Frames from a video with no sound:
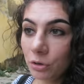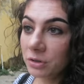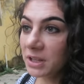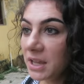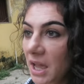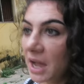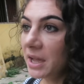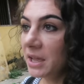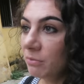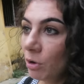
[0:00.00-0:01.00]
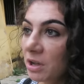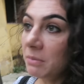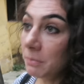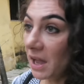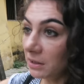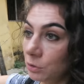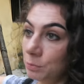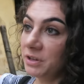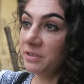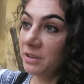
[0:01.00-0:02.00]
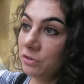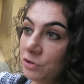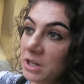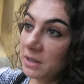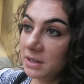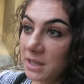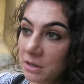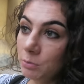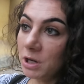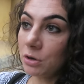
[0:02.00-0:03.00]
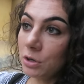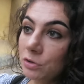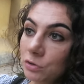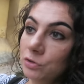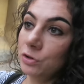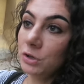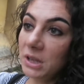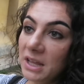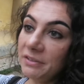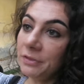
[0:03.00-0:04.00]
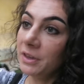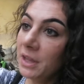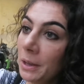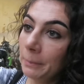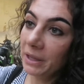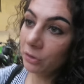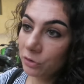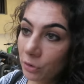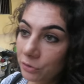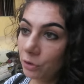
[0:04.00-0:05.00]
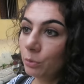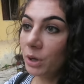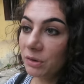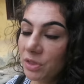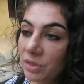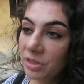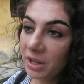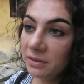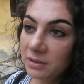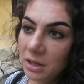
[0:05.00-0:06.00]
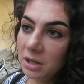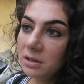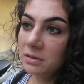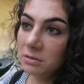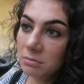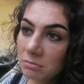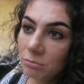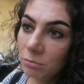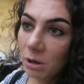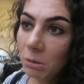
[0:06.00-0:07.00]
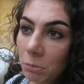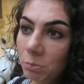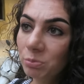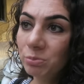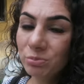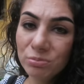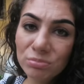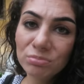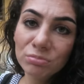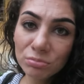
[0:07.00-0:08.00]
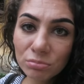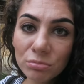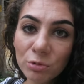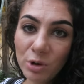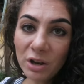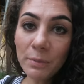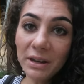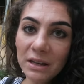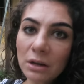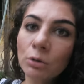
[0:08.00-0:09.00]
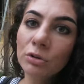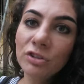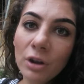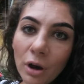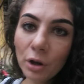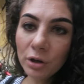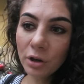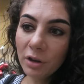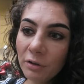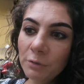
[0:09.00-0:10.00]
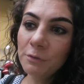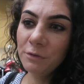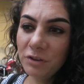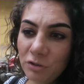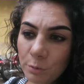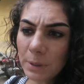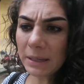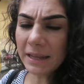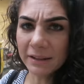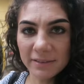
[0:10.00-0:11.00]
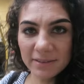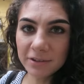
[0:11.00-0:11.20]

Currently I am walking back to Princess Street and then we're going to turn left because also one of the things that is, well, recommended in Kochi are the fisherman nets.